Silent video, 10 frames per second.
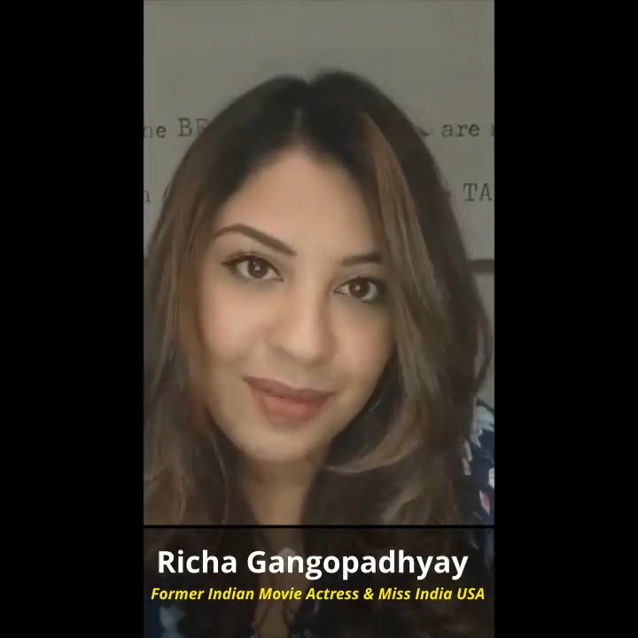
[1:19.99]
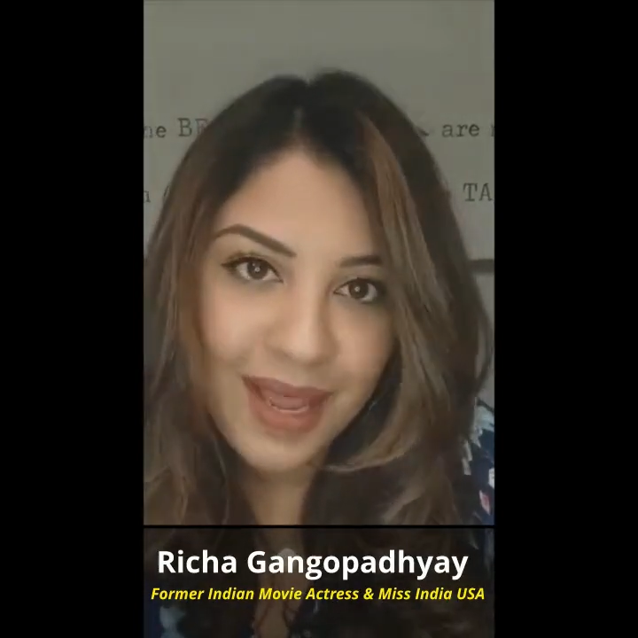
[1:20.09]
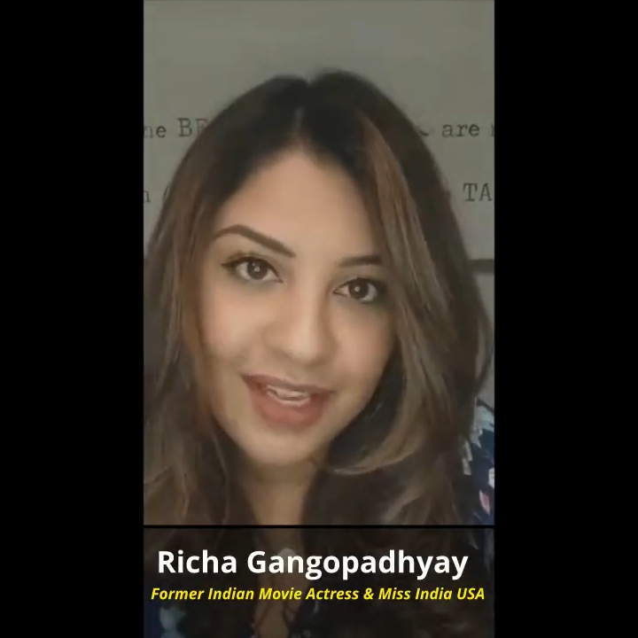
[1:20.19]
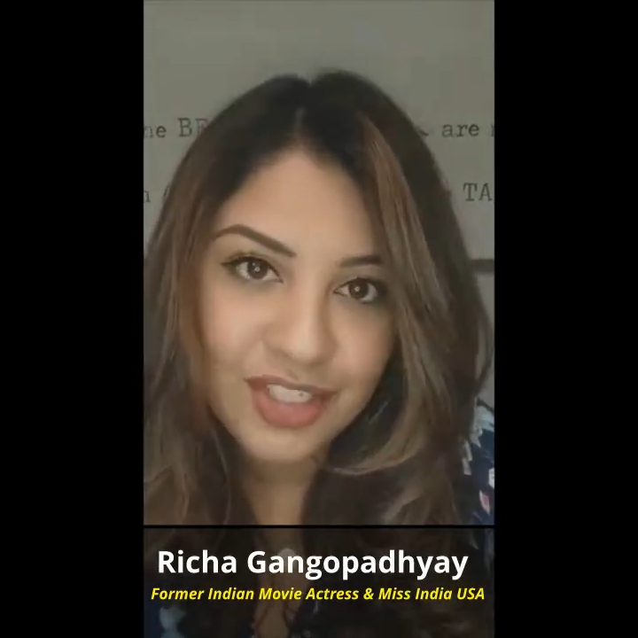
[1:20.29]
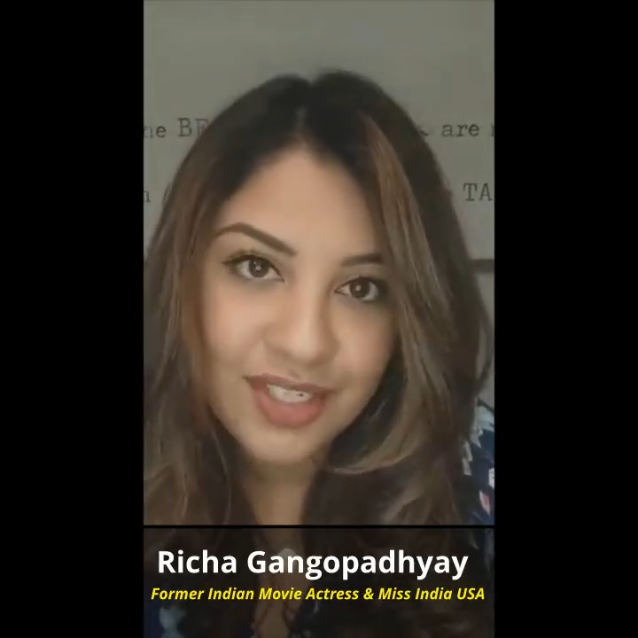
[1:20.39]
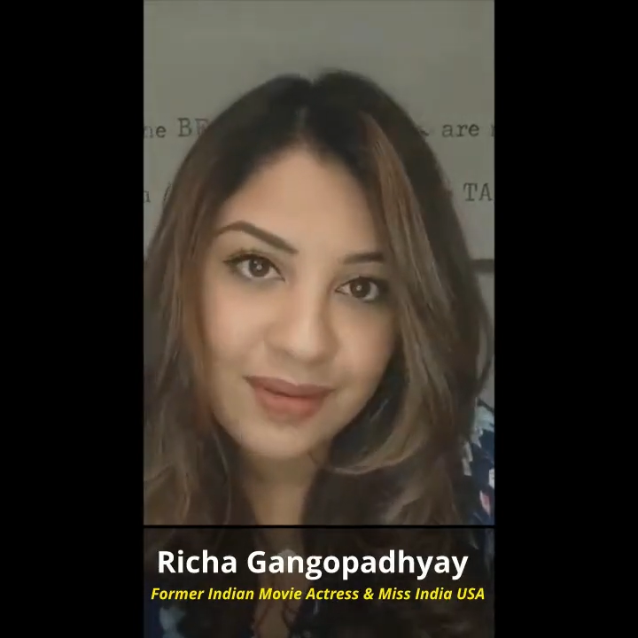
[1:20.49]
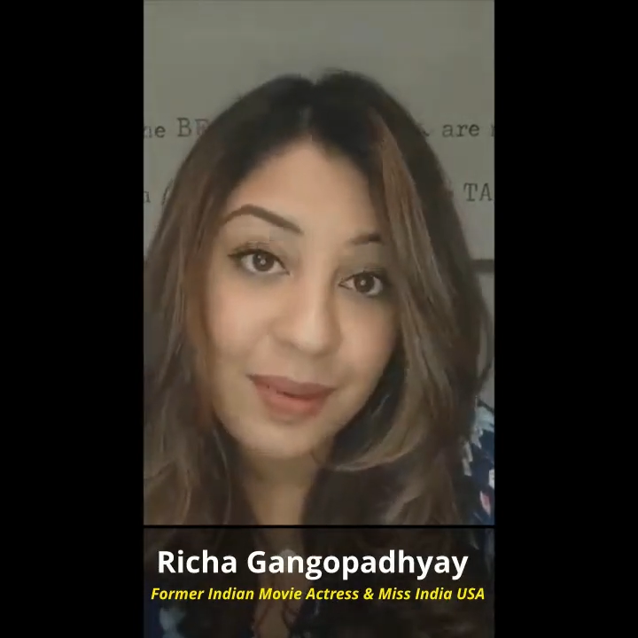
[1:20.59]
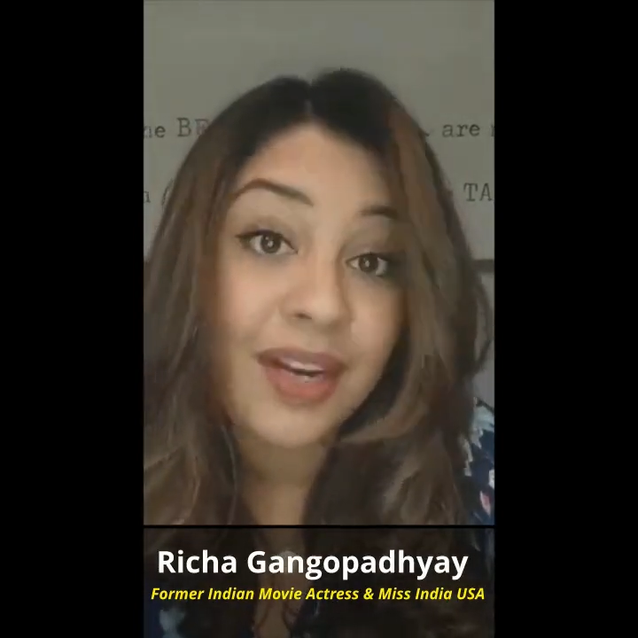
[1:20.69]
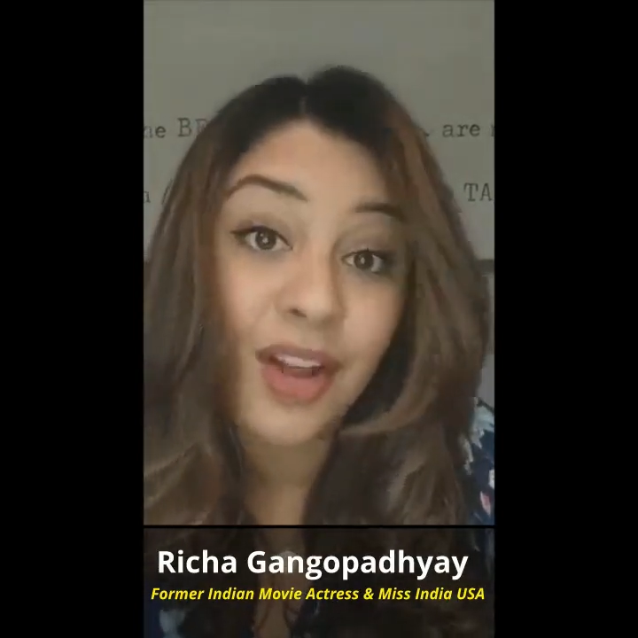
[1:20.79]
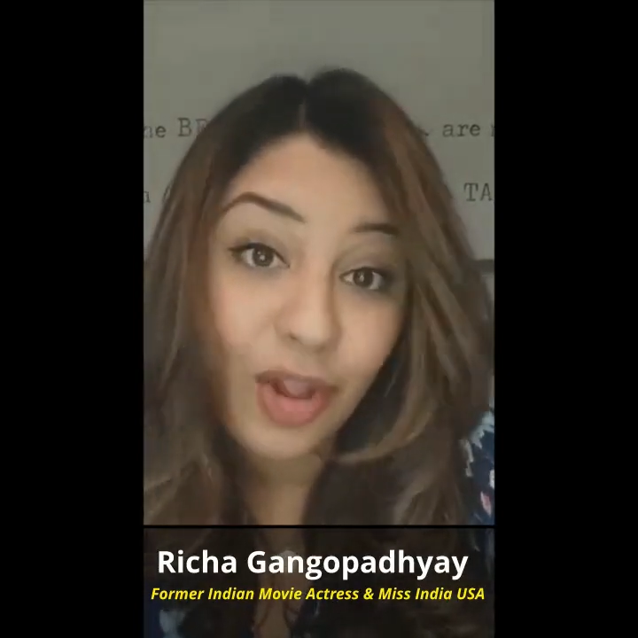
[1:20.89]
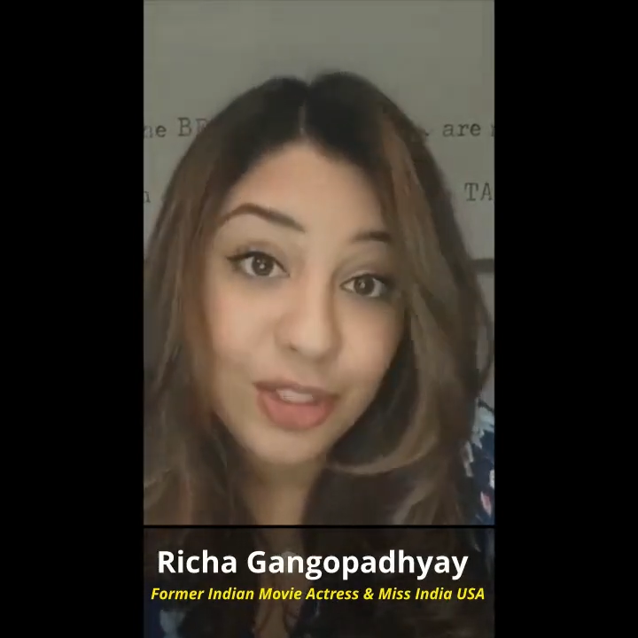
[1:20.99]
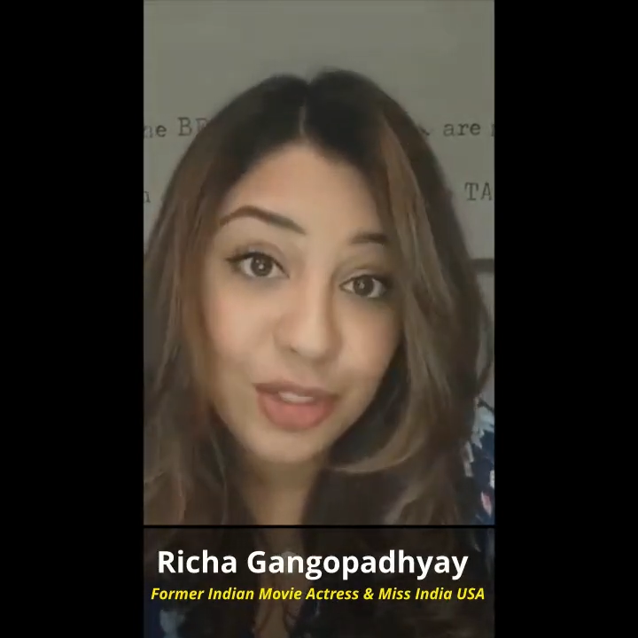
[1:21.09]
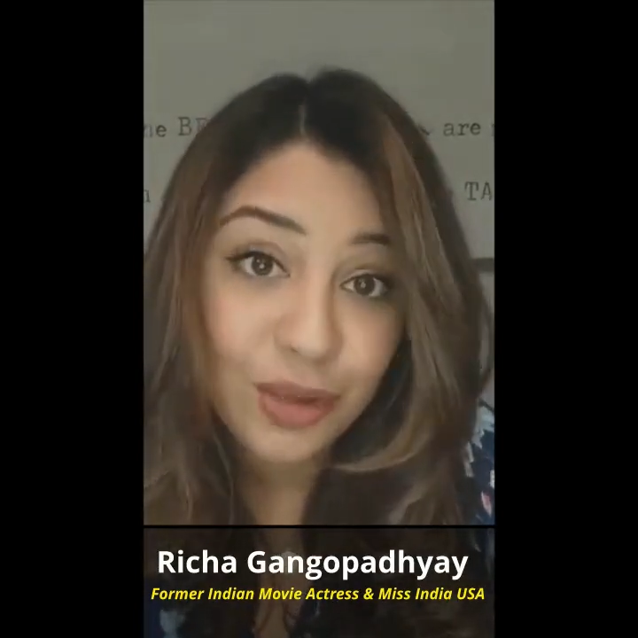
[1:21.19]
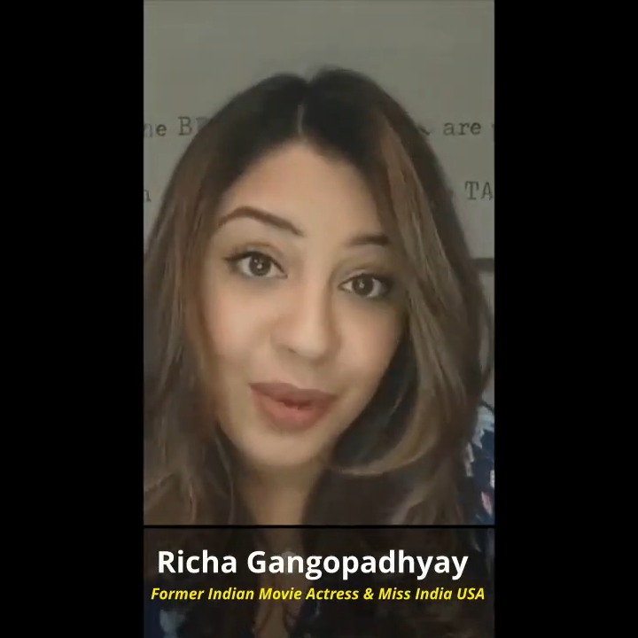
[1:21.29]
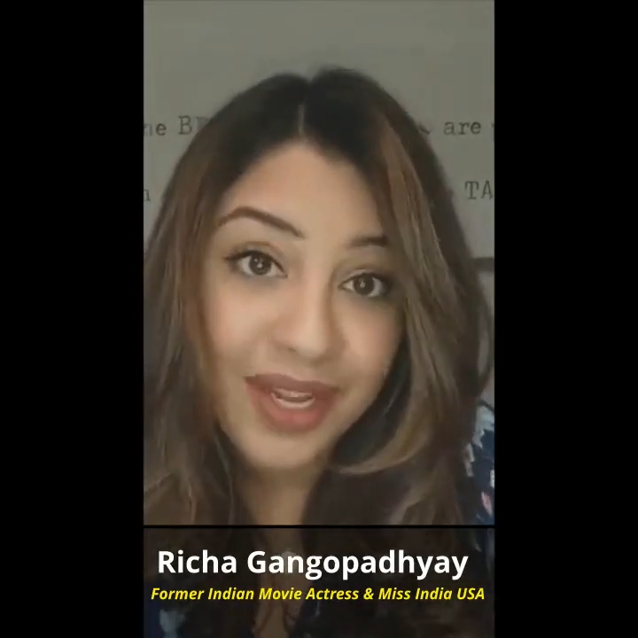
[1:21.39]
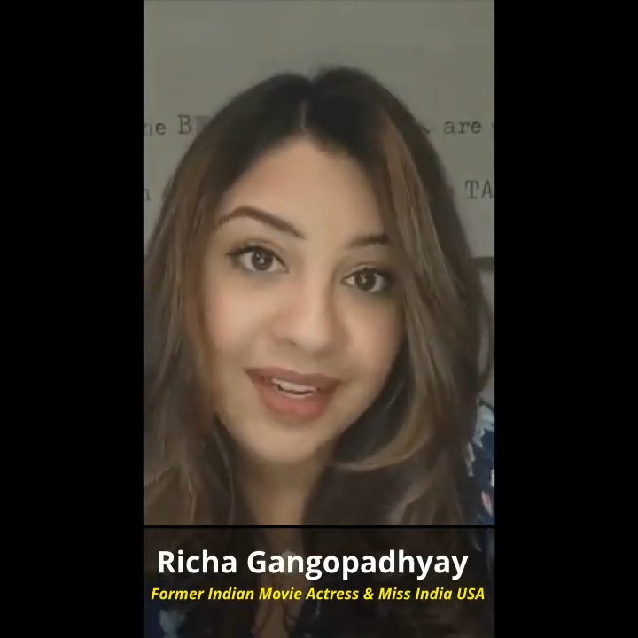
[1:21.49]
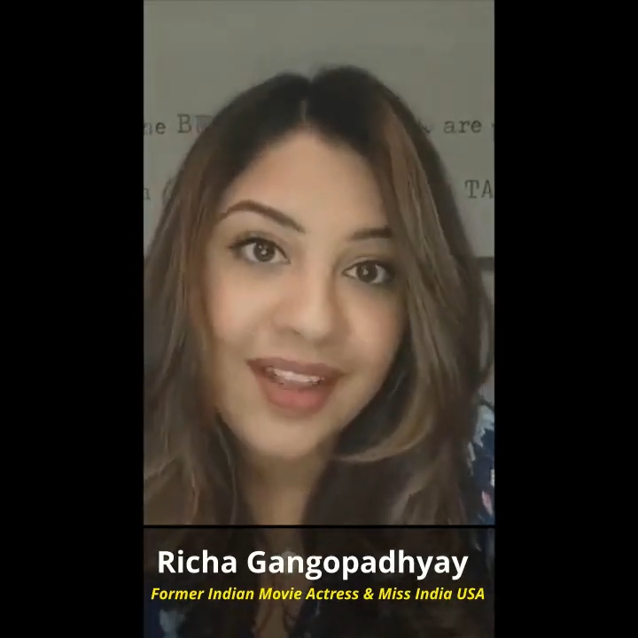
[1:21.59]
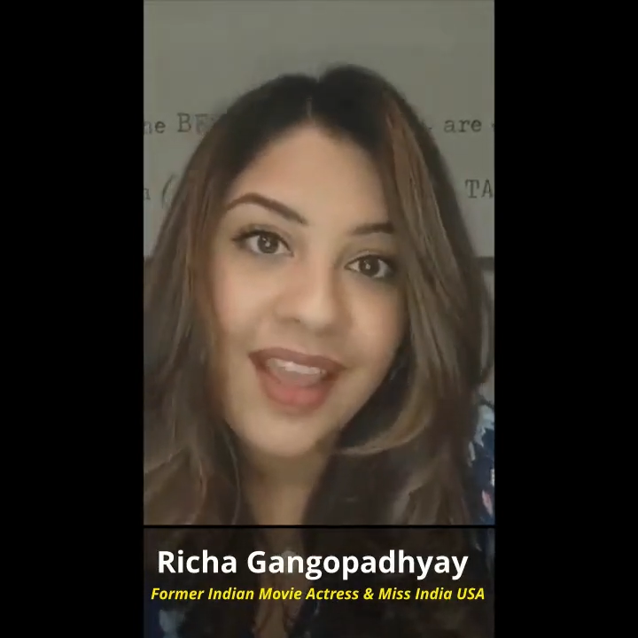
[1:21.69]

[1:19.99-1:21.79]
pageant, but a cultural one,